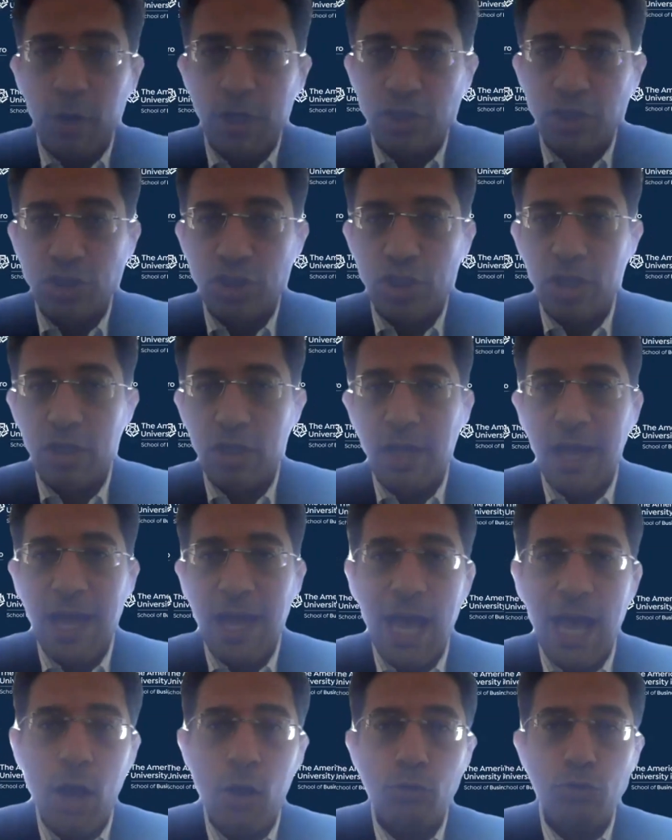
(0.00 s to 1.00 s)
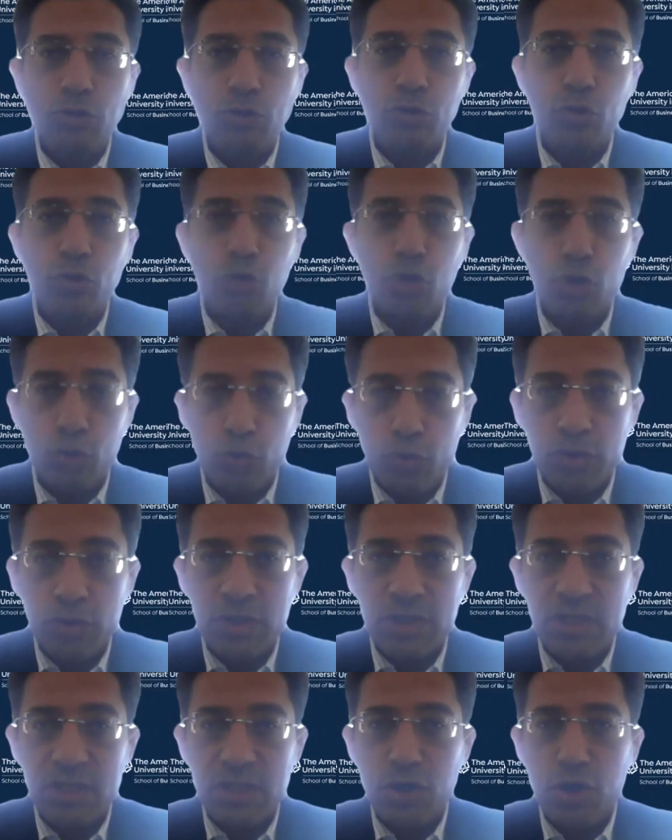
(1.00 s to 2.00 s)
question: how to
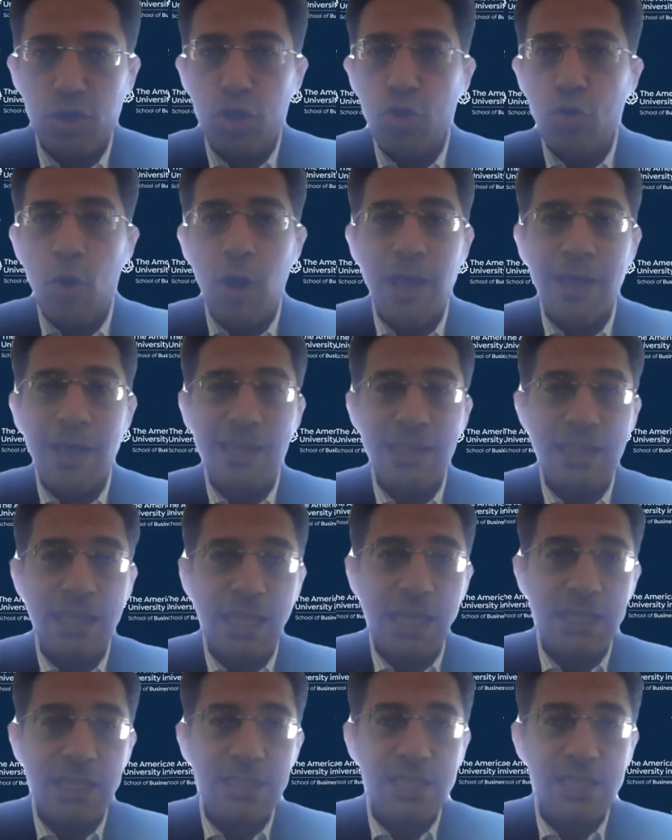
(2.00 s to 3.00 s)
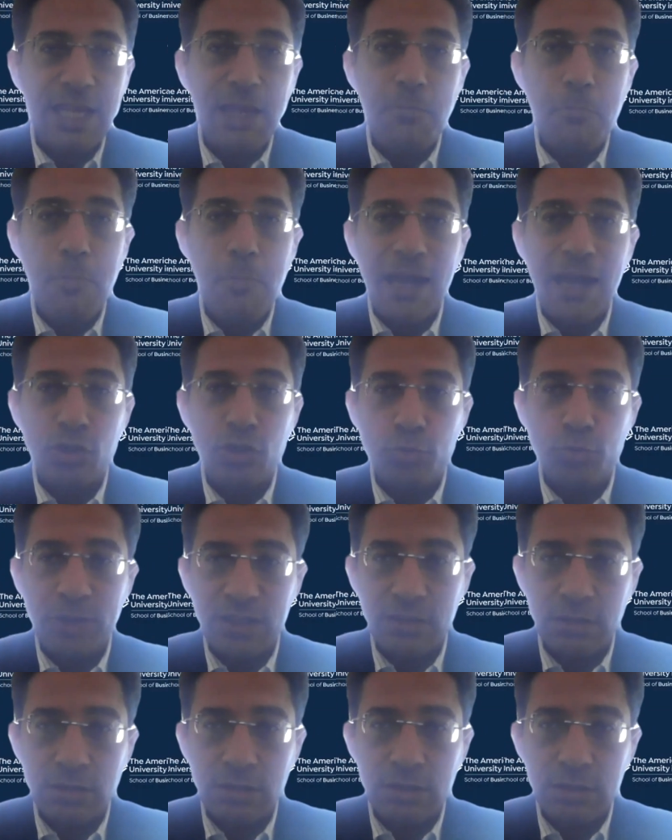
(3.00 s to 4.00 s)
use new ideas in
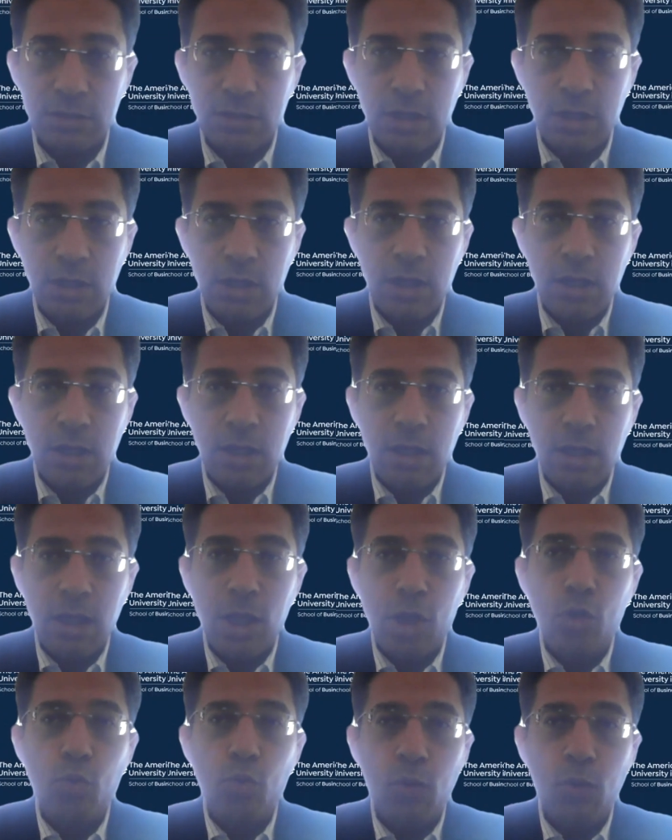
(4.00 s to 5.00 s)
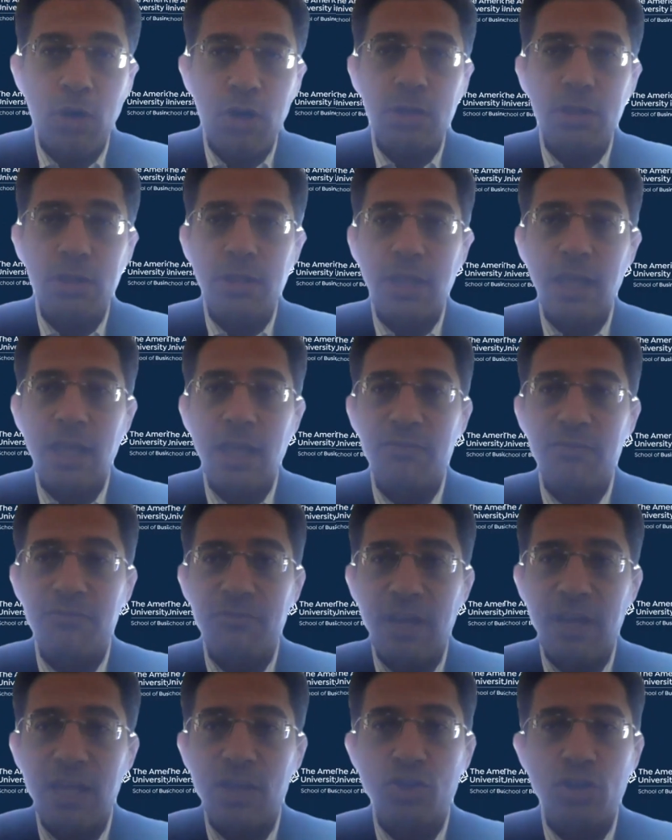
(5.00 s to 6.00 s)
management in world
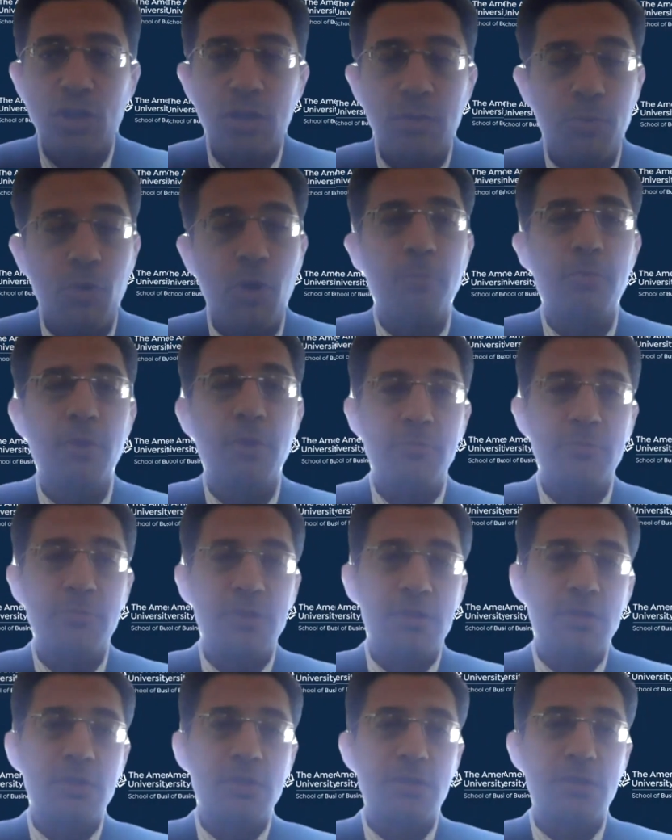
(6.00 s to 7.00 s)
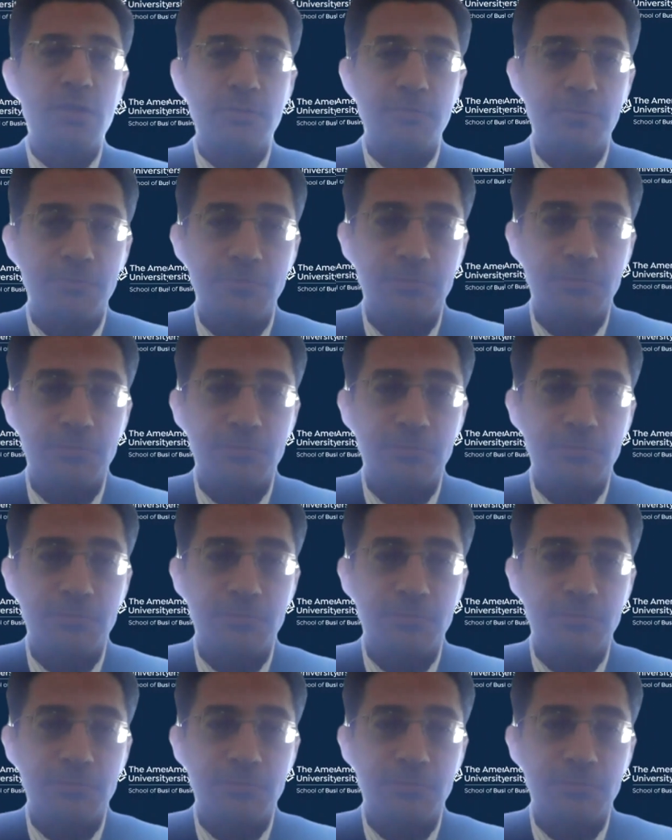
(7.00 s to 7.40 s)
inflation problems?